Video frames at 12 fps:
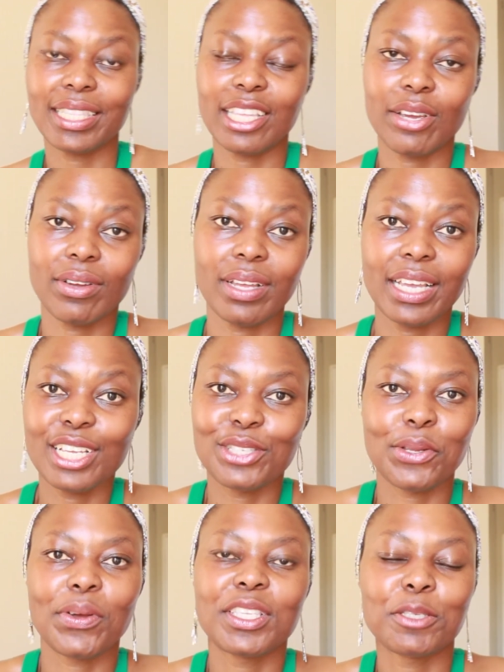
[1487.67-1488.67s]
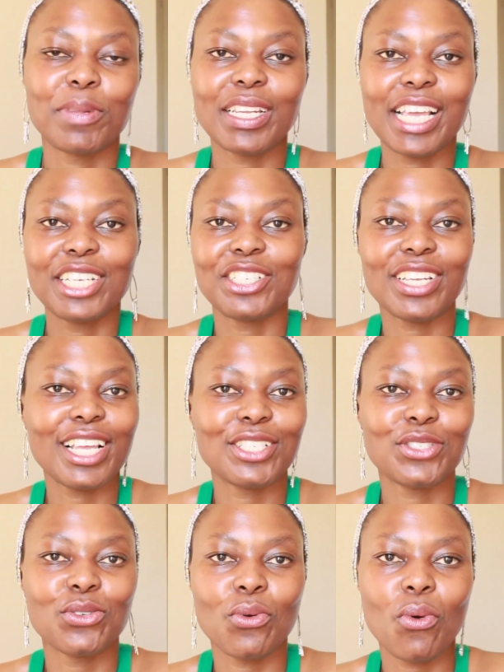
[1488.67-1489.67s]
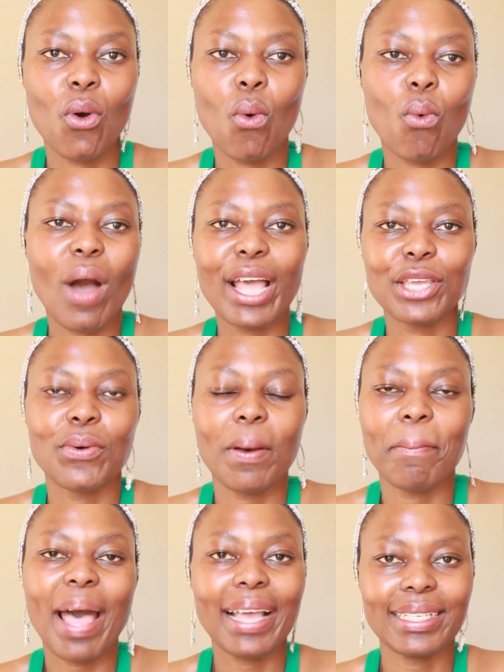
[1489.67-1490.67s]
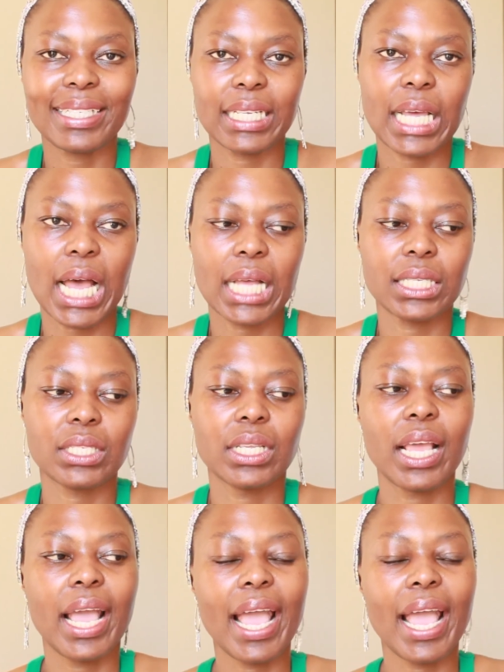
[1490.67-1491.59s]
there is no explanation as to why you abandoned us.